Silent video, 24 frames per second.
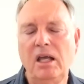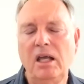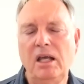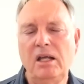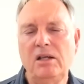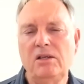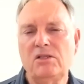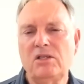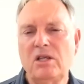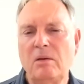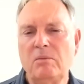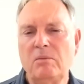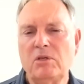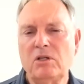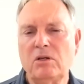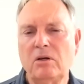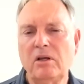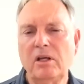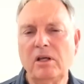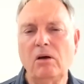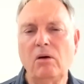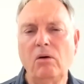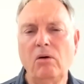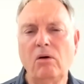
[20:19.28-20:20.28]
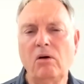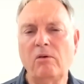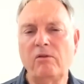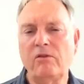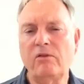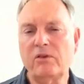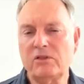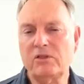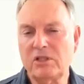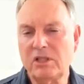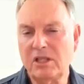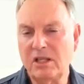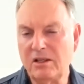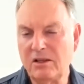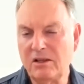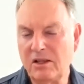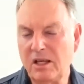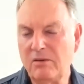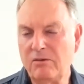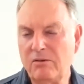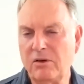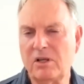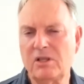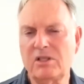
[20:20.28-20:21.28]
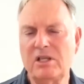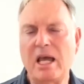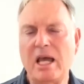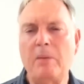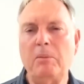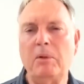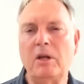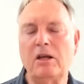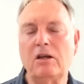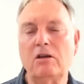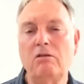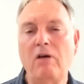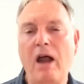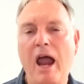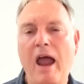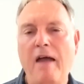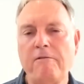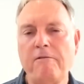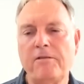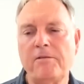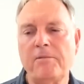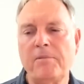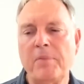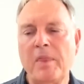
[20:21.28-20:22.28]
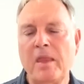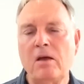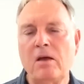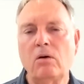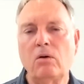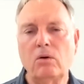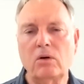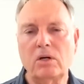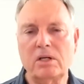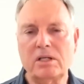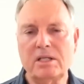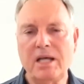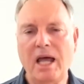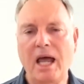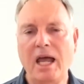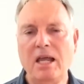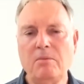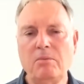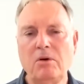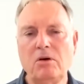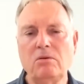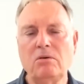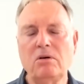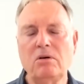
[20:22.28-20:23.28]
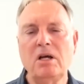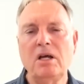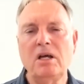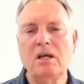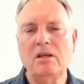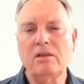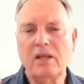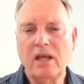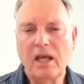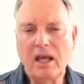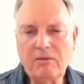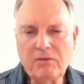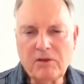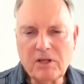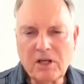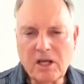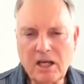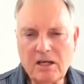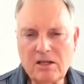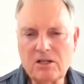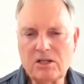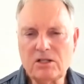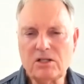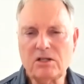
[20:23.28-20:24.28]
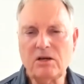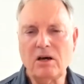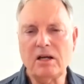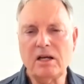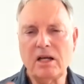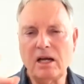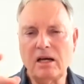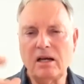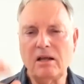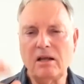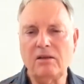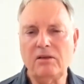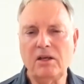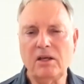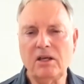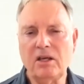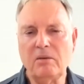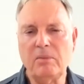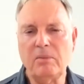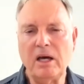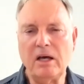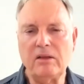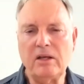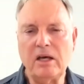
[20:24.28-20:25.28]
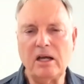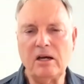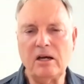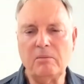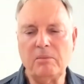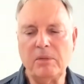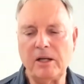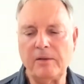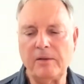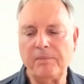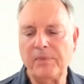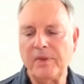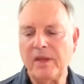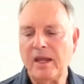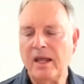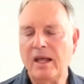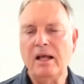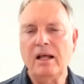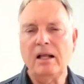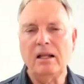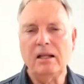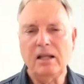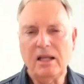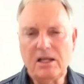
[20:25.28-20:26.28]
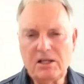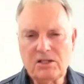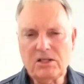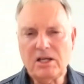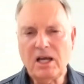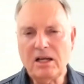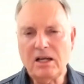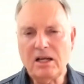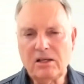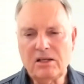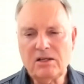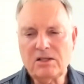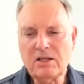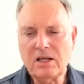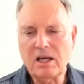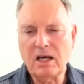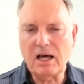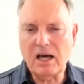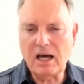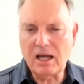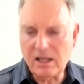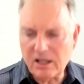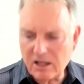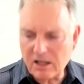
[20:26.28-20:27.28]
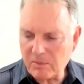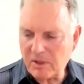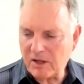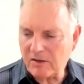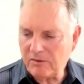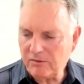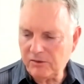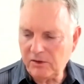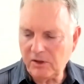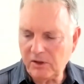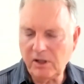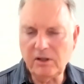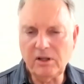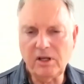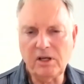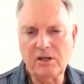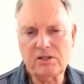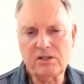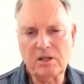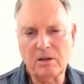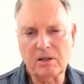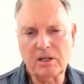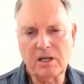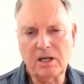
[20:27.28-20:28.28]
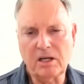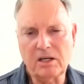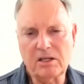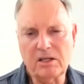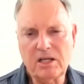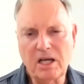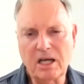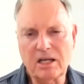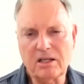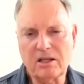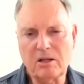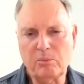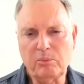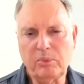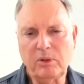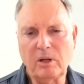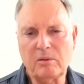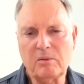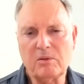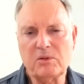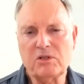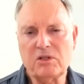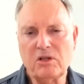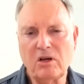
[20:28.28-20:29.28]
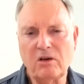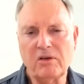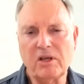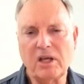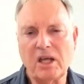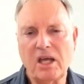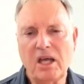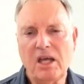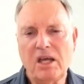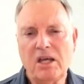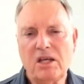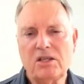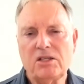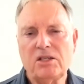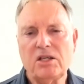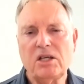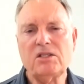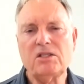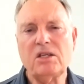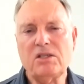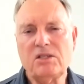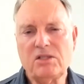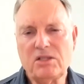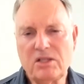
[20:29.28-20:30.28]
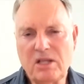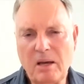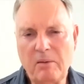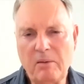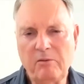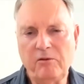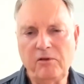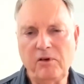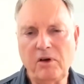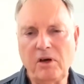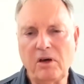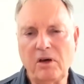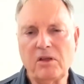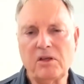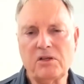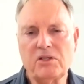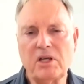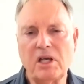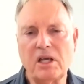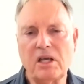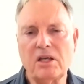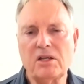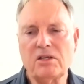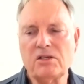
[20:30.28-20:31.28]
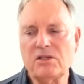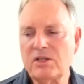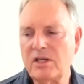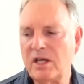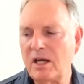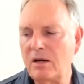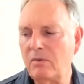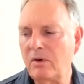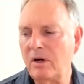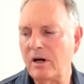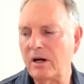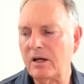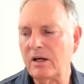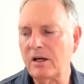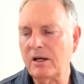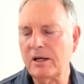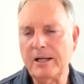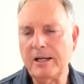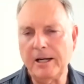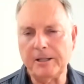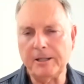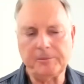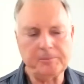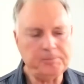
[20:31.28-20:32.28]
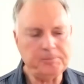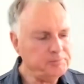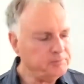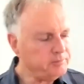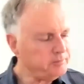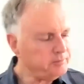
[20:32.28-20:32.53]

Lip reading: in some sort of thing, or think, for example, a graph or a table. They have to get inside out and think about that a bit. Let's take this a little bit further. So I'm going to take the problem solving just a step further so you can see where it can go.